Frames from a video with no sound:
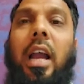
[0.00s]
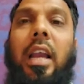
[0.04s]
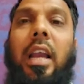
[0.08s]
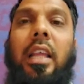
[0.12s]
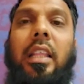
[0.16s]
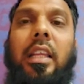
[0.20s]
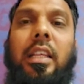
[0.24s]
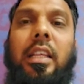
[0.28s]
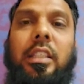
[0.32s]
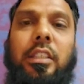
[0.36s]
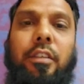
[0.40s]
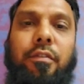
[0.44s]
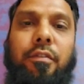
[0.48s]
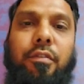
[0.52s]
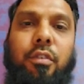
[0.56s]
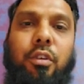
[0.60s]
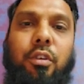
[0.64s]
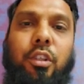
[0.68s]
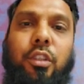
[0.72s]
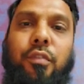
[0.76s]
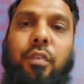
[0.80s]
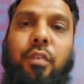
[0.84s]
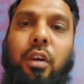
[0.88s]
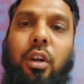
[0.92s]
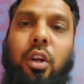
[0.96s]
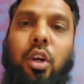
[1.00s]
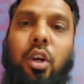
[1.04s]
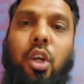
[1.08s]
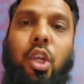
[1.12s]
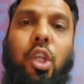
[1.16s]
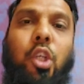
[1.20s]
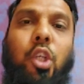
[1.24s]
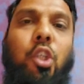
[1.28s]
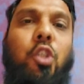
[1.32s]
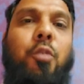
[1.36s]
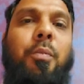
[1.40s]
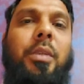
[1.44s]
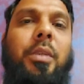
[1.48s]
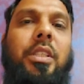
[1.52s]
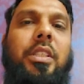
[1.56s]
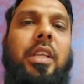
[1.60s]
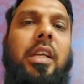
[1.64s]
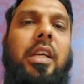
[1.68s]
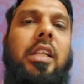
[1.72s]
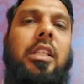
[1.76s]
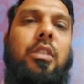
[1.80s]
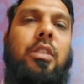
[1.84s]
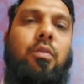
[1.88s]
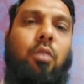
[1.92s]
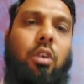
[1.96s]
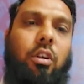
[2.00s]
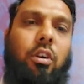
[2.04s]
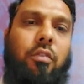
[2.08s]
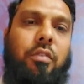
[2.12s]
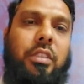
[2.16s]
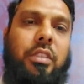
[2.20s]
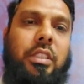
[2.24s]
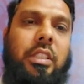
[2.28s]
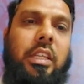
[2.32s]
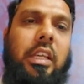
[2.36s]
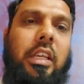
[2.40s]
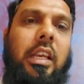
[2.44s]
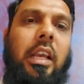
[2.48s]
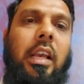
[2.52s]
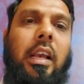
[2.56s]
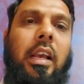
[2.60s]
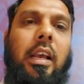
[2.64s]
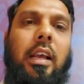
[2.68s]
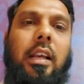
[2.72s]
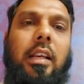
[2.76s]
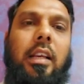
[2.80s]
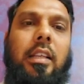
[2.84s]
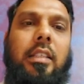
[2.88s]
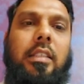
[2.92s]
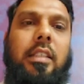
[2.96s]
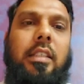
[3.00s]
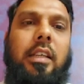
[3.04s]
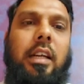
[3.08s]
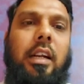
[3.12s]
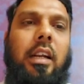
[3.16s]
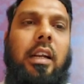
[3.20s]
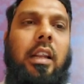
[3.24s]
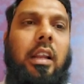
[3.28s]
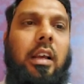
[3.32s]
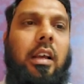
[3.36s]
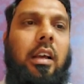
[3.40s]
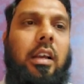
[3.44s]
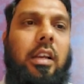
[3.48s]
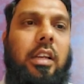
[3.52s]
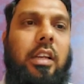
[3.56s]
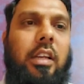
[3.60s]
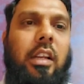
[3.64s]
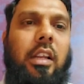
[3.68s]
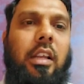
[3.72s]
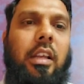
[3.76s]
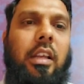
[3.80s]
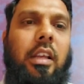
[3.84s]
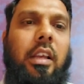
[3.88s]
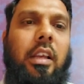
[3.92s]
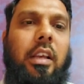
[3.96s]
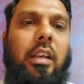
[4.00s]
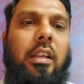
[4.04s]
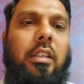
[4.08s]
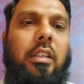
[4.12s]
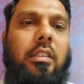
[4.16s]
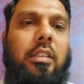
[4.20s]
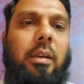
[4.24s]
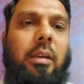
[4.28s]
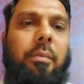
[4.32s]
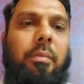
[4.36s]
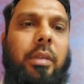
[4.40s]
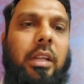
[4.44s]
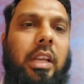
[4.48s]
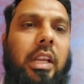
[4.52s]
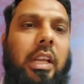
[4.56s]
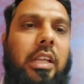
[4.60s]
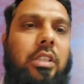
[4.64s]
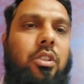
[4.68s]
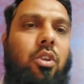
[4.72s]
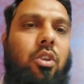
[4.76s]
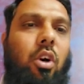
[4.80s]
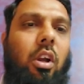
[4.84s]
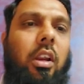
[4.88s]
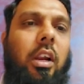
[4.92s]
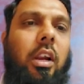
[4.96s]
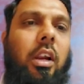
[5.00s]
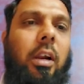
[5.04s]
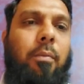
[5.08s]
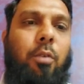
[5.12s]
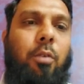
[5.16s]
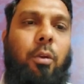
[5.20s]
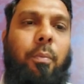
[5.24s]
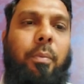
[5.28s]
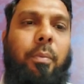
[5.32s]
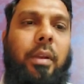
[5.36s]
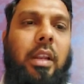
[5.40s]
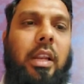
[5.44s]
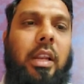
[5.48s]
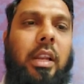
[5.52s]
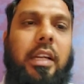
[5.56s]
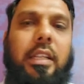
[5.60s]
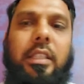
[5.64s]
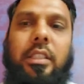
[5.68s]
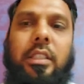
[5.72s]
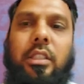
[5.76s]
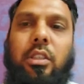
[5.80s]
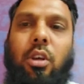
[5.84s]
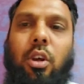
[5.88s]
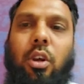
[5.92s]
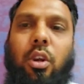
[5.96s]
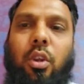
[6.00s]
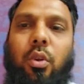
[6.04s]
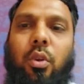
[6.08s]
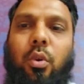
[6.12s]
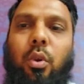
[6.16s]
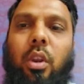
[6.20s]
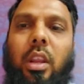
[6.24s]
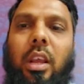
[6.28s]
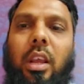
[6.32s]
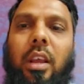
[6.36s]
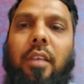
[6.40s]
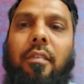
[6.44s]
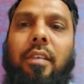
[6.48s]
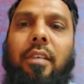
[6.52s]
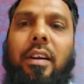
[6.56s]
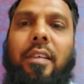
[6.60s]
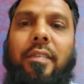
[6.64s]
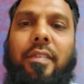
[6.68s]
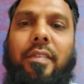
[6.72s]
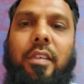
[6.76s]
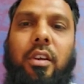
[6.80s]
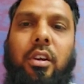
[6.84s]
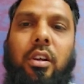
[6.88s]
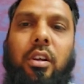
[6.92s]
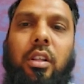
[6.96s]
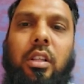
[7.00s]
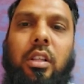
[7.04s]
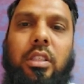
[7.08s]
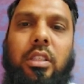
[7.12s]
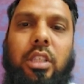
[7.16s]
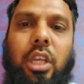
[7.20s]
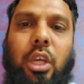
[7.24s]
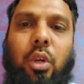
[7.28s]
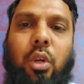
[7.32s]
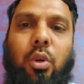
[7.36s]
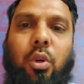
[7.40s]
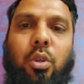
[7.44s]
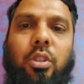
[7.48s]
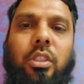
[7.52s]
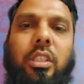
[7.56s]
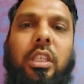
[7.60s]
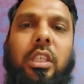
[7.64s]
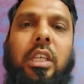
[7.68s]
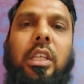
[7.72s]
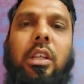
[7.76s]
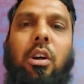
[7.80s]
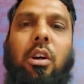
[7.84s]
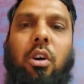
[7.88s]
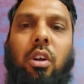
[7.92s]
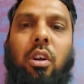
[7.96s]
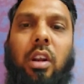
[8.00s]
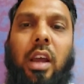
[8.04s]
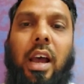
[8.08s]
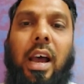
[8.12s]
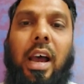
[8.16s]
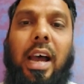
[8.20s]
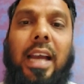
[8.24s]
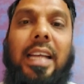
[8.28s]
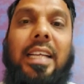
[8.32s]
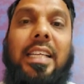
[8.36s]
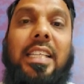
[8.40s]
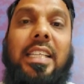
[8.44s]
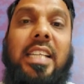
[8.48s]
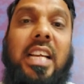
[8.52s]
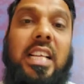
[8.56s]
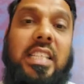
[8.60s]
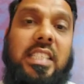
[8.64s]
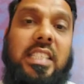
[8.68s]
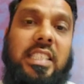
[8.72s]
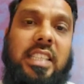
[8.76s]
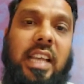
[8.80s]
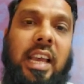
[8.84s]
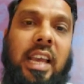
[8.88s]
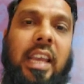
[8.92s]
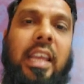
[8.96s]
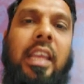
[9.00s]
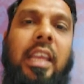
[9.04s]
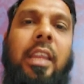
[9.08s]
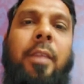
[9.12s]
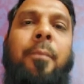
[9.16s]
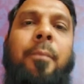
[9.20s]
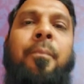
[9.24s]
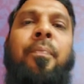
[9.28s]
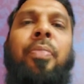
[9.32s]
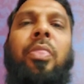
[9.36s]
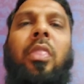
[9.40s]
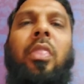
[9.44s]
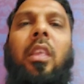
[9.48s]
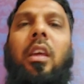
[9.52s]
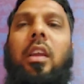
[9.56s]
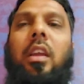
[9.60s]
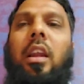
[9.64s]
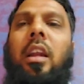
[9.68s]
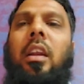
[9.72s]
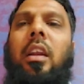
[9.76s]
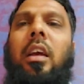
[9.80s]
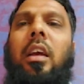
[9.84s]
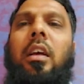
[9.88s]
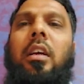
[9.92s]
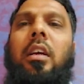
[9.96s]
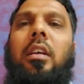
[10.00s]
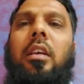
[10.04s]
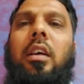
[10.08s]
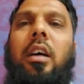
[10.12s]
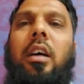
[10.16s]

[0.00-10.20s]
High energy fuels for cruise missiles. What we see is that generally something like solid propellants or liquid fuels, kerosene or hydrazine. Right.